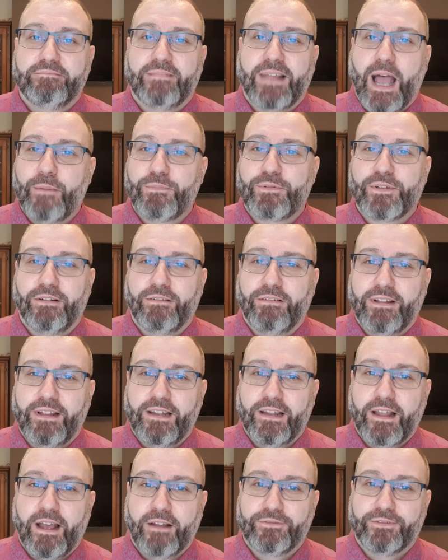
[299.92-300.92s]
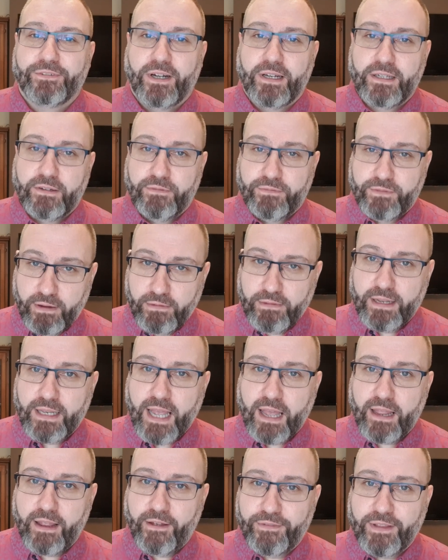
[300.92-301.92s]
absolutely not frightened of doing
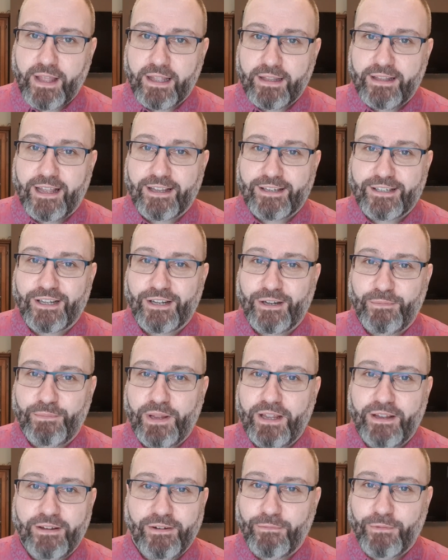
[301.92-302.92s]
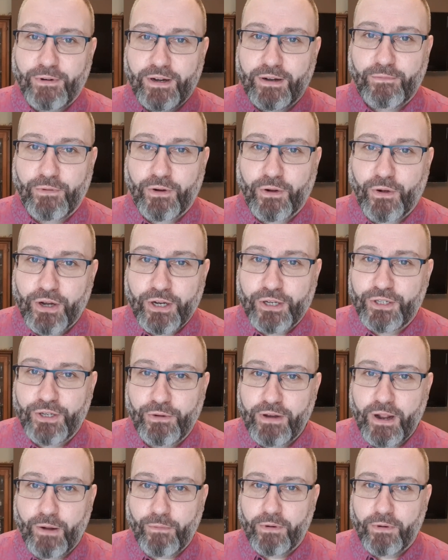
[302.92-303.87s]
that if not necessary to be, or we're going to do that.